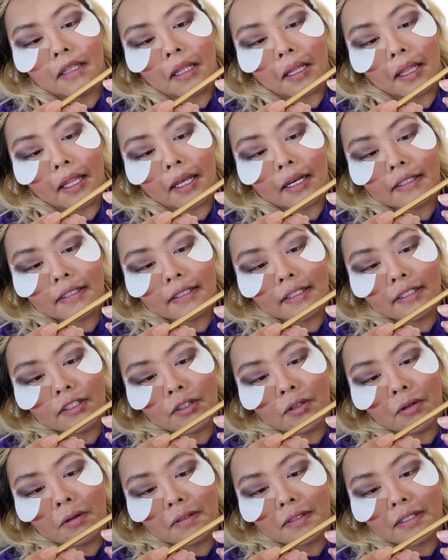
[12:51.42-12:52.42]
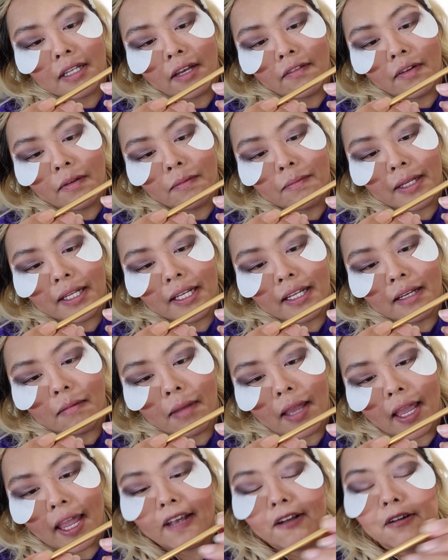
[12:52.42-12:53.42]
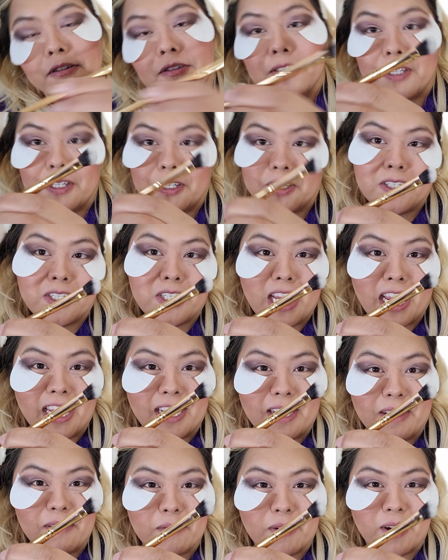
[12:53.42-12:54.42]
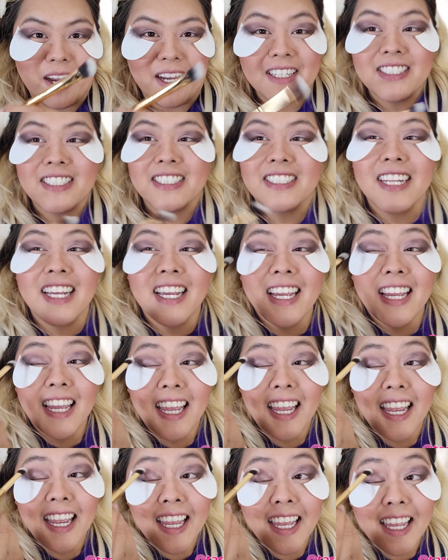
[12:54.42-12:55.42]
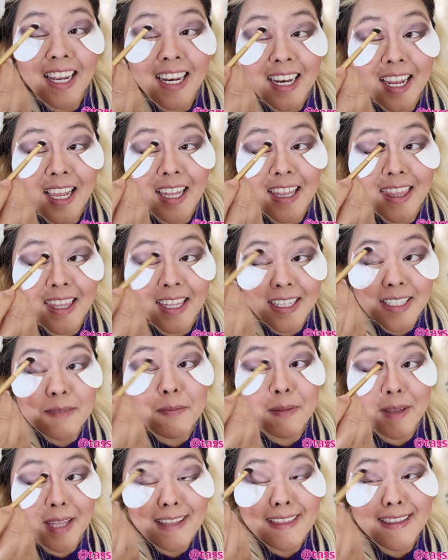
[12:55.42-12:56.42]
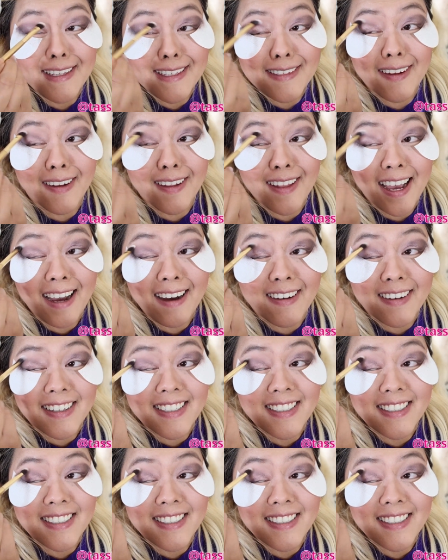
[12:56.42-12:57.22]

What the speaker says: Luxie 207 medium angled shading brush. And let's blend this all out.